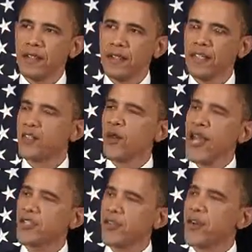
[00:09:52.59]
This
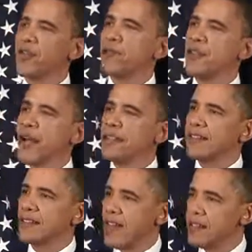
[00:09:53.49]
transfer from the United
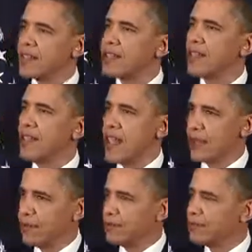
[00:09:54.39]
States to
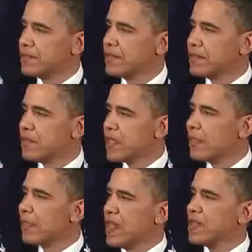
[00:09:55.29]
NATO will
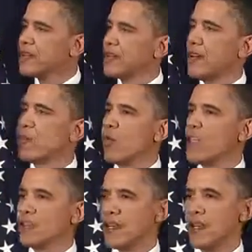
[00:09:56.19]
take place on
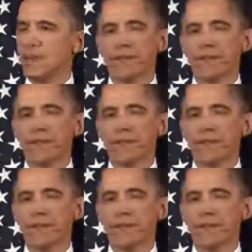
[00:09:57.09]
Wednesday.